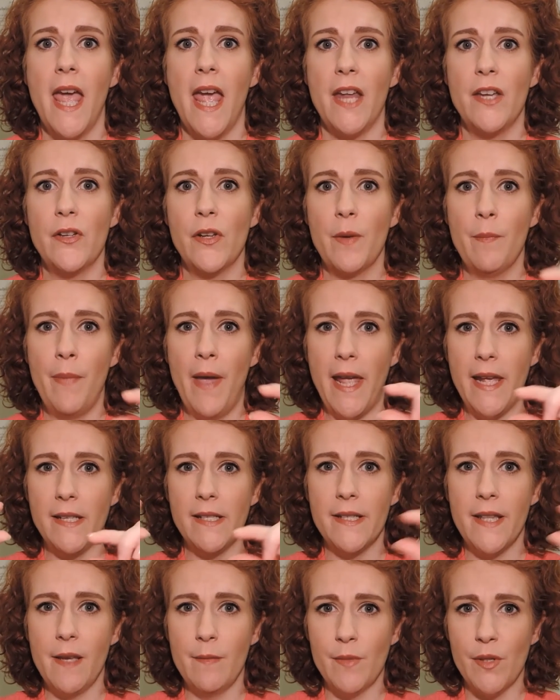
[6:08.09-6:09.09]
and you can
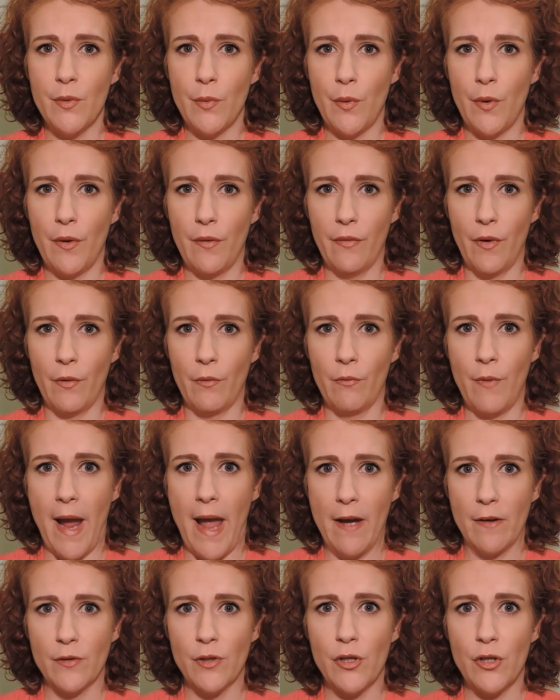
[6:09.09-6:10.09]
paste them sort of
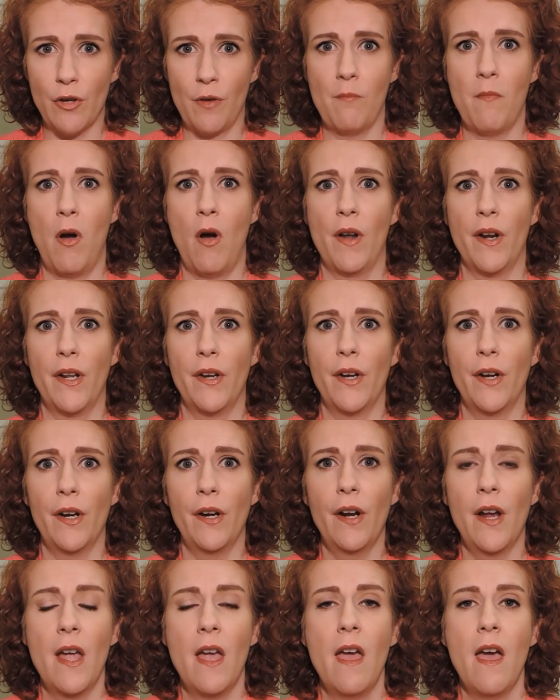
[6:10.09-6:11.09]
around your
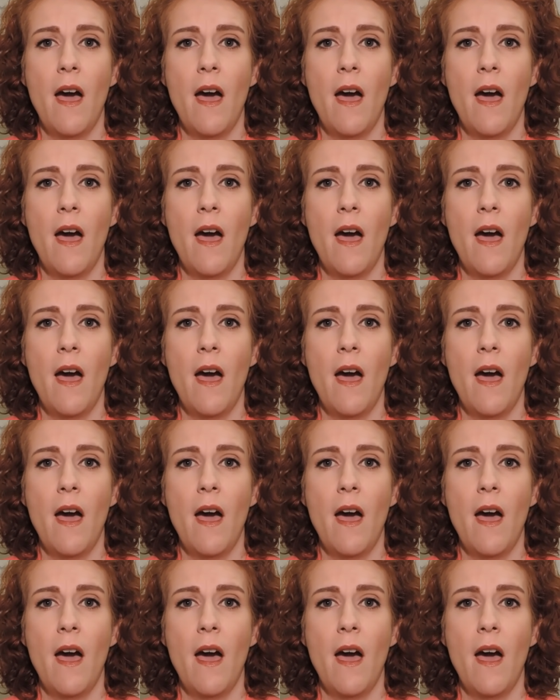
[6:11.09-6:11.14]
monitor